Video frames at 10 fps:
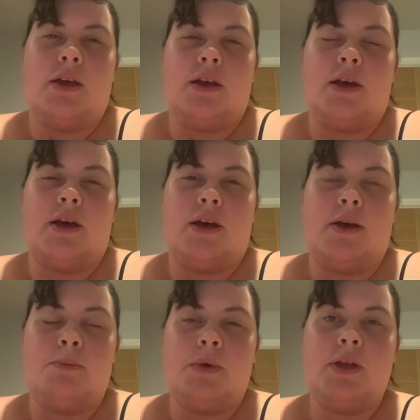
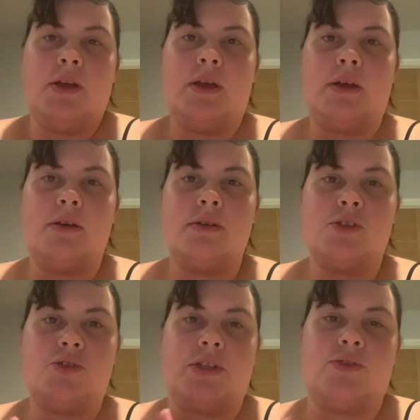um,
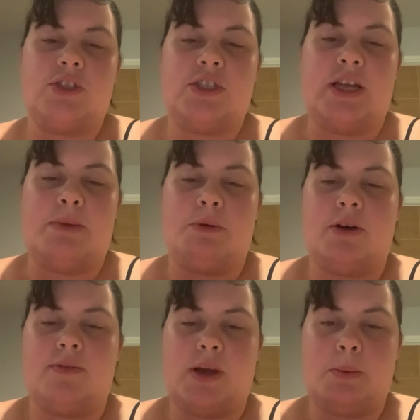strict regime
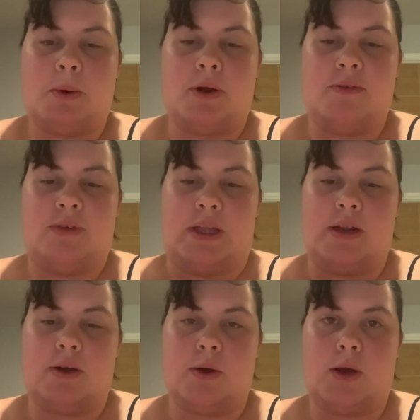of
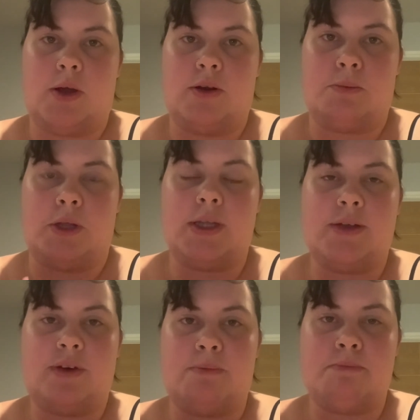ibuprofen and cocodamol and
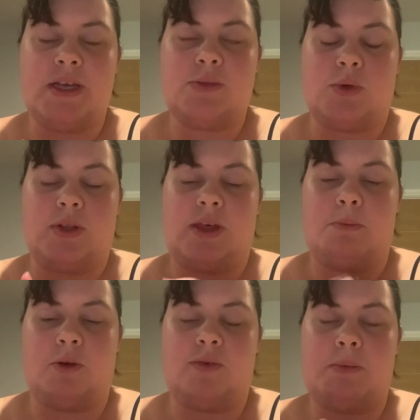if I miss one of
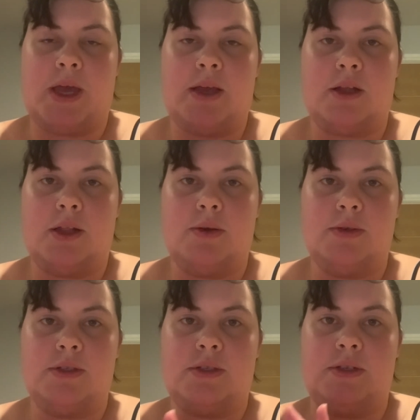them or if I'm getting
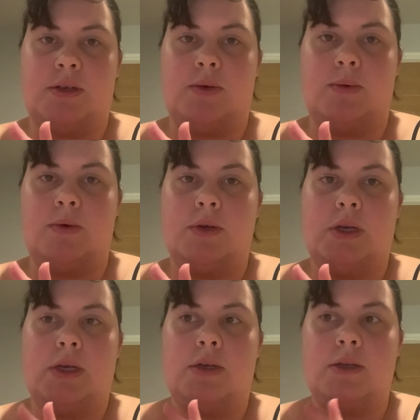close to
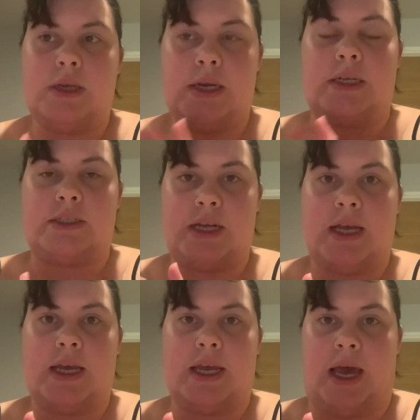needing to
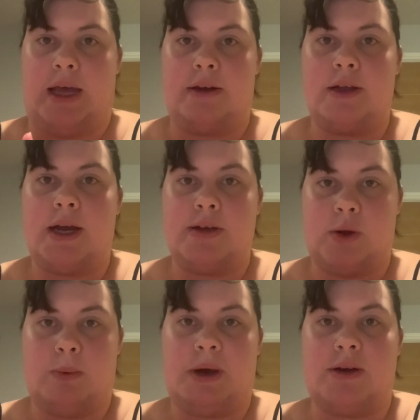take it again, I
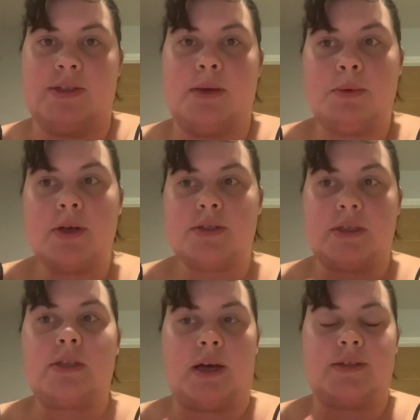know about it because
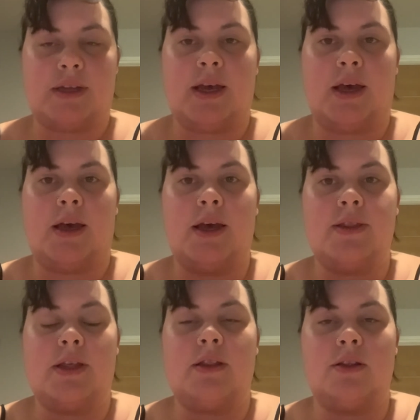it starts to hurt,
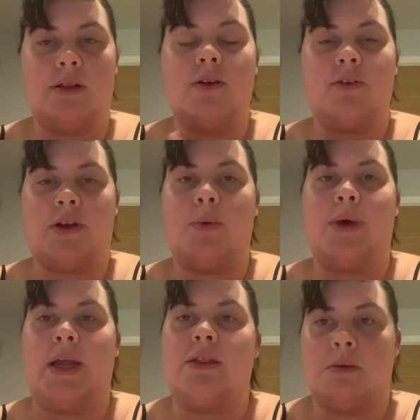and then the longer I
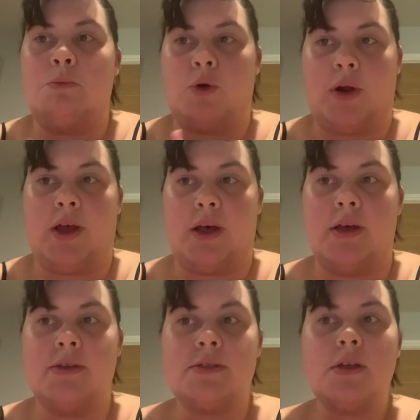wait, the more it
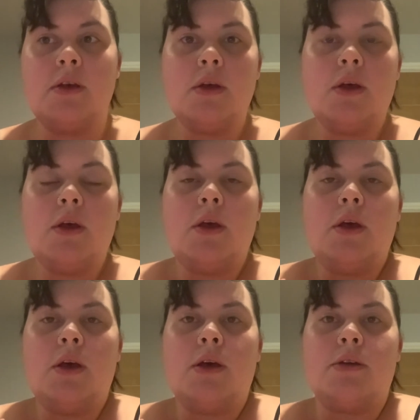hurts.
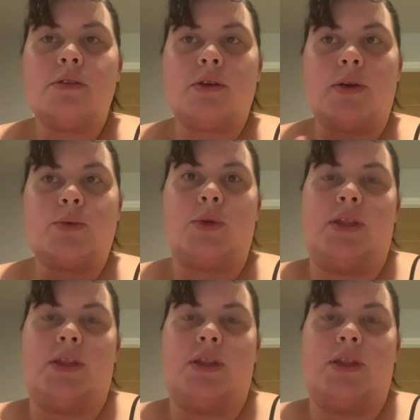So it's one of